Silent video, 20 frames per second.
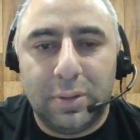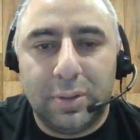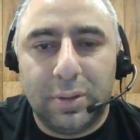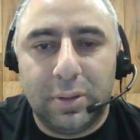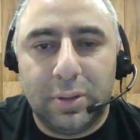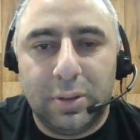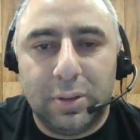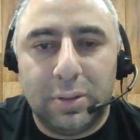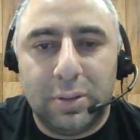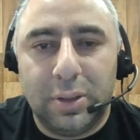
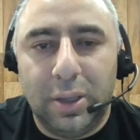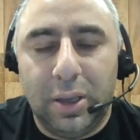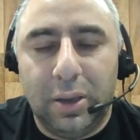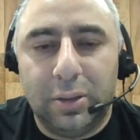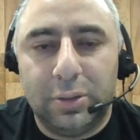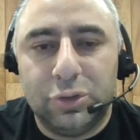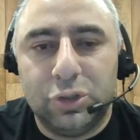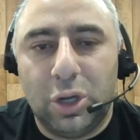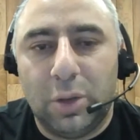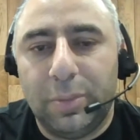yeah,
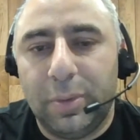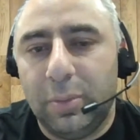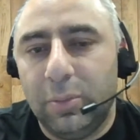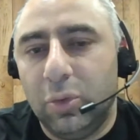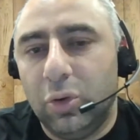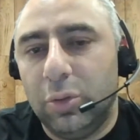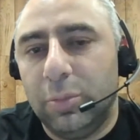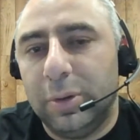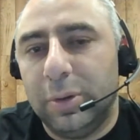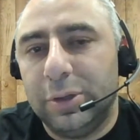dropping more
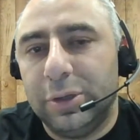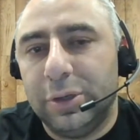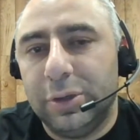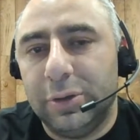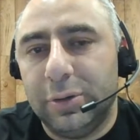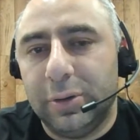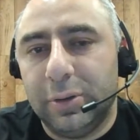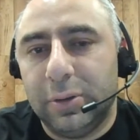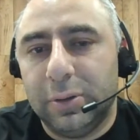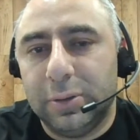
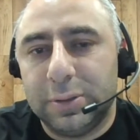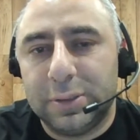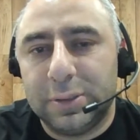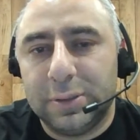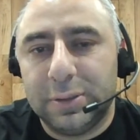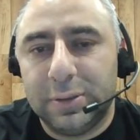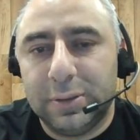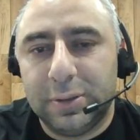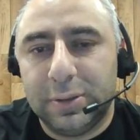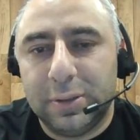materials.
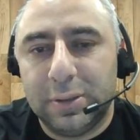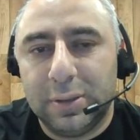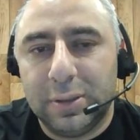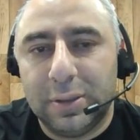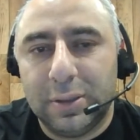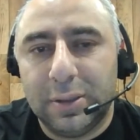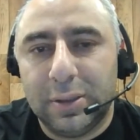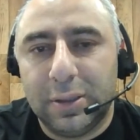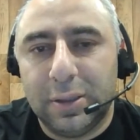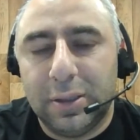
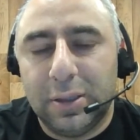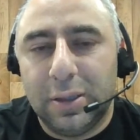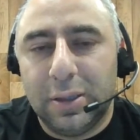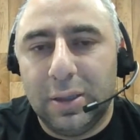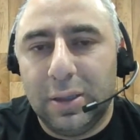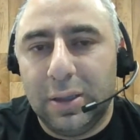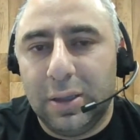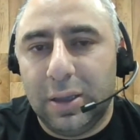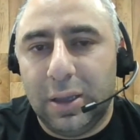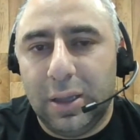
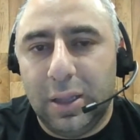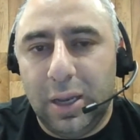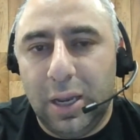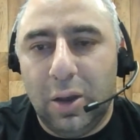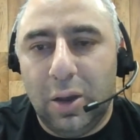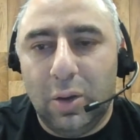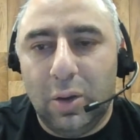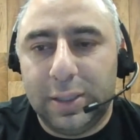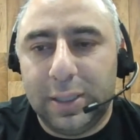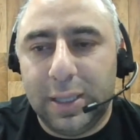And now
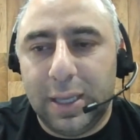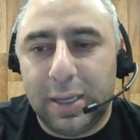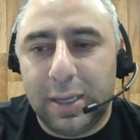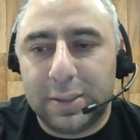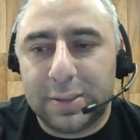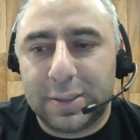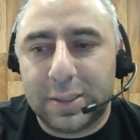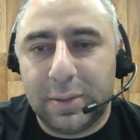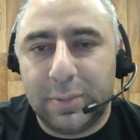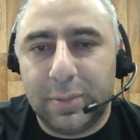attack is
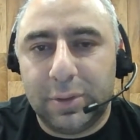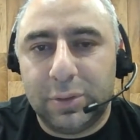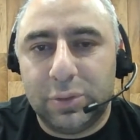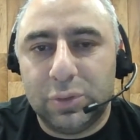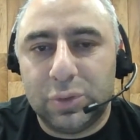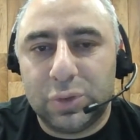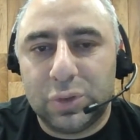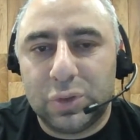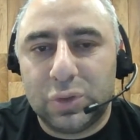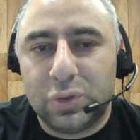coming too strong.